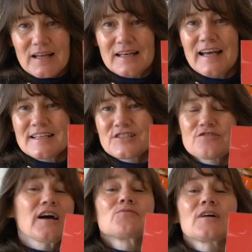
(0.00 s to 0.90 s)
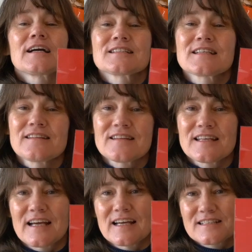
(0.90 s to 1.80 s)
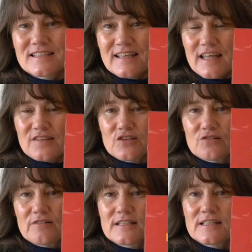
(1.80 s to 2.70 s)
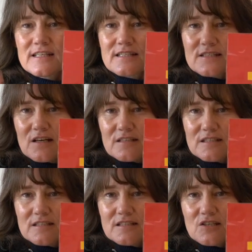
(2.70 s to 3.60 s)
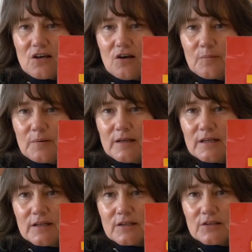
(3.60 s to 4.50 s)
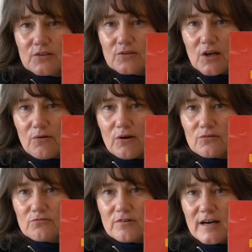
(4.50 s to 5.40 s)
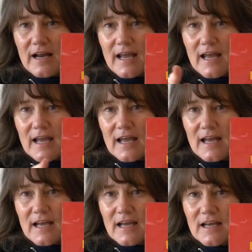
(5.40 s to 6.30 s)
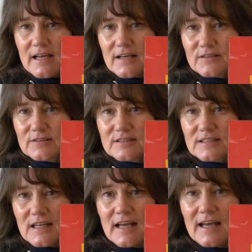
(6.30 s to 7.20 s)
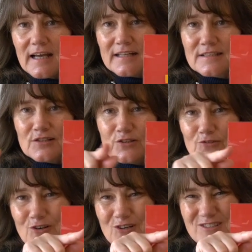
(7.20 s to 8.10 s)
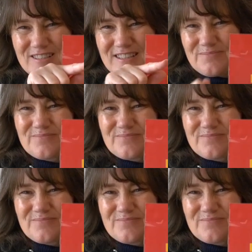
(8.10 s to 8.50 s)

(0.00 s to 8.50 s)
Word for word: Let's try and write it in the air together. You ready? Start at the top. You go around and across.